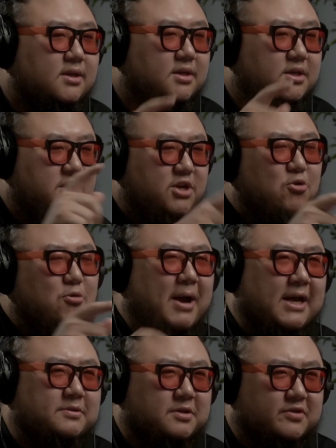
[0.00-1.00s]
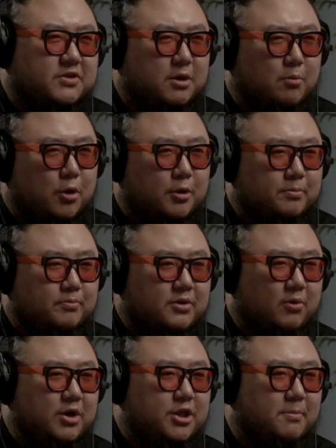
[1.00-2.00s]
She reminds me of someone. The
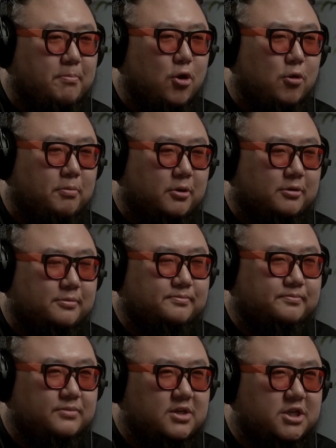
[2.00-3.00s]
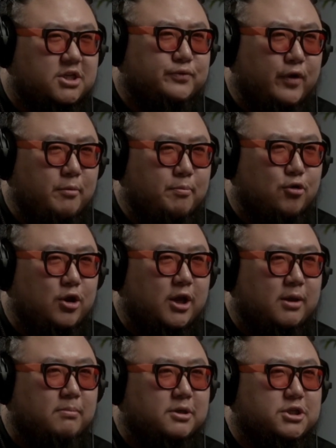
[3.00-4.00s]
one in the purple. She's very
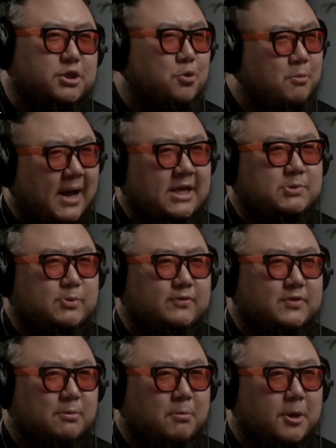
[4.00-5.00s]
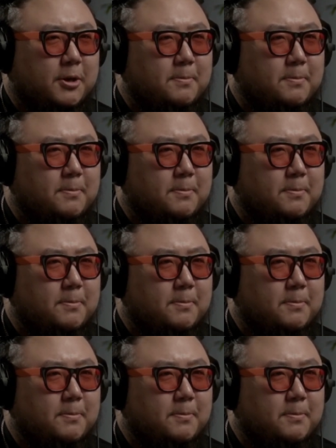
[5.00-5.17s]
pretty, but she reminds me of somebody.